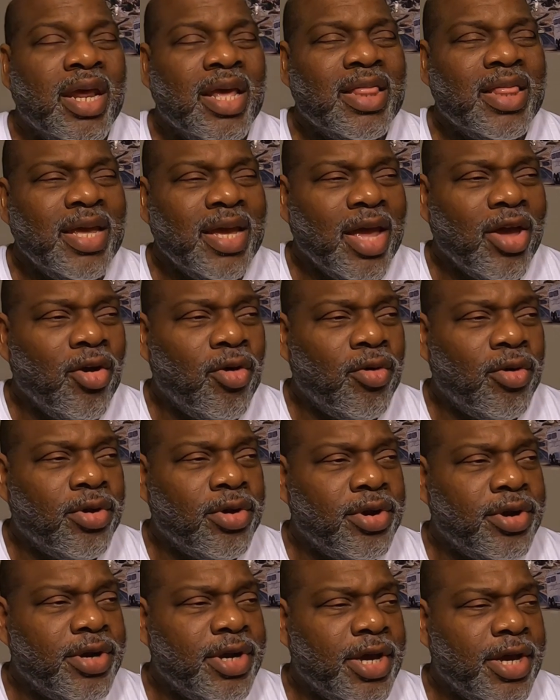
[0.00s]
I think I
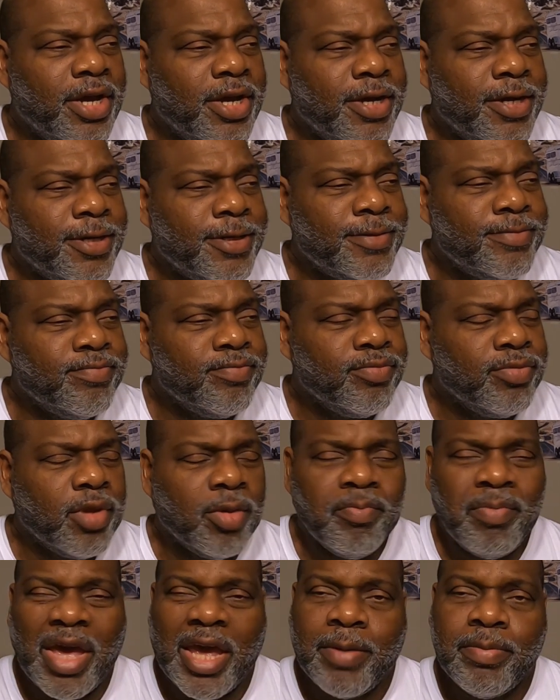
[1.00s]
ordered um,
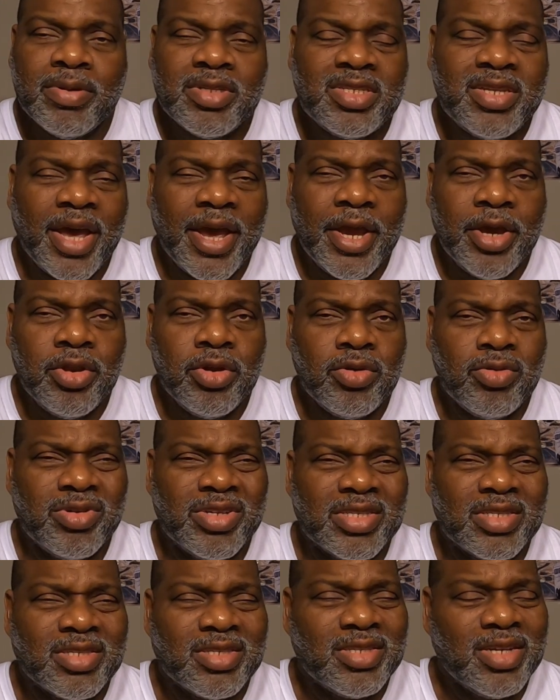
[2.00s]
baked potato
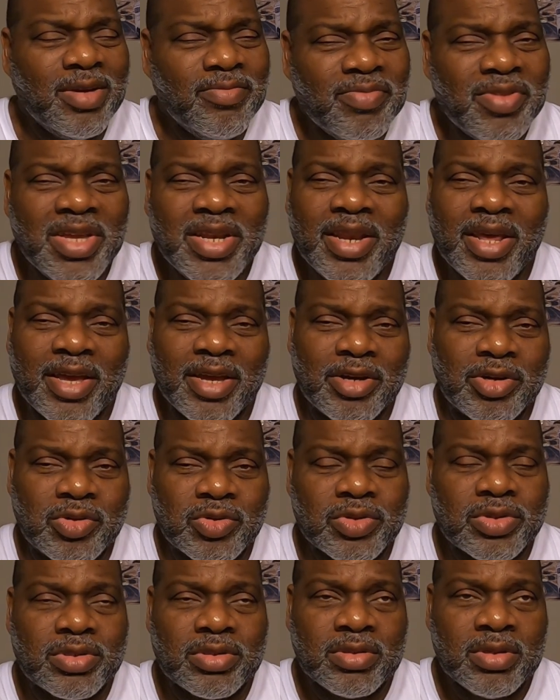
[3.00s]
and something
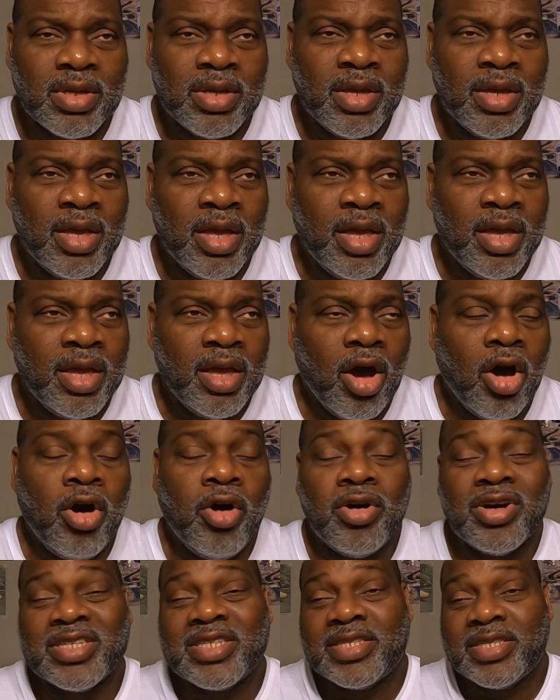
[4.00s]
else.
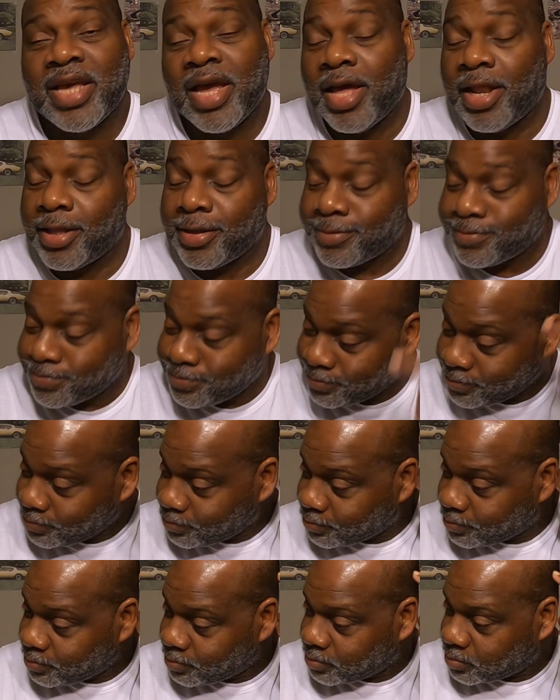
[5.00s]
Oh, a salad,
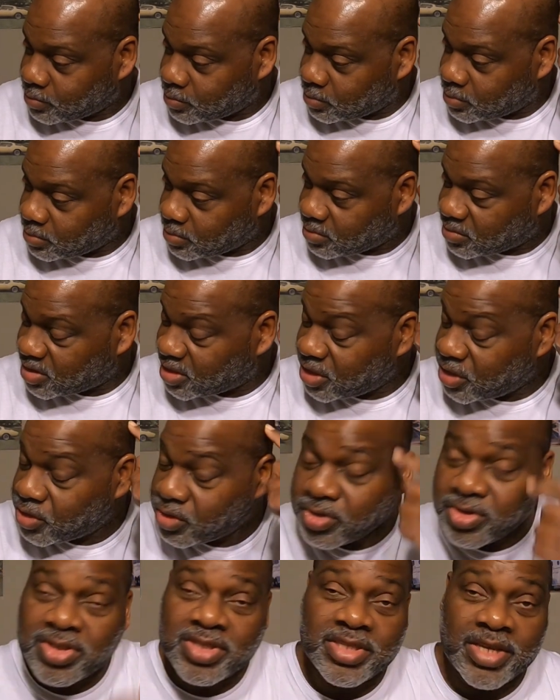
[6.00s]

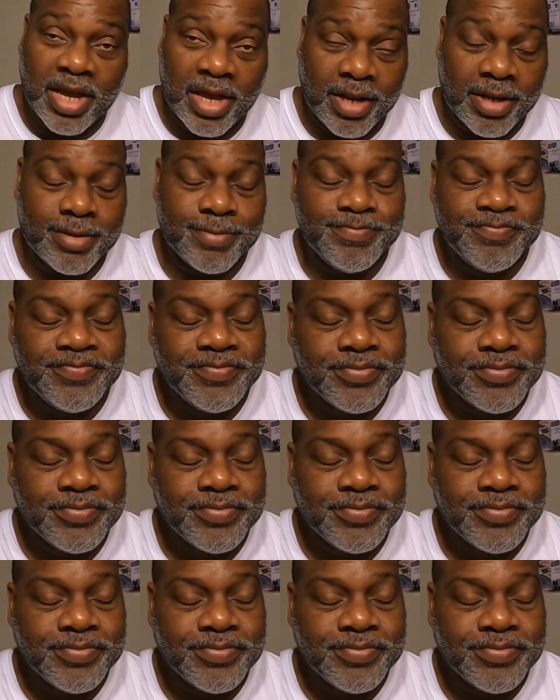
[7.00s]
Caesar salad.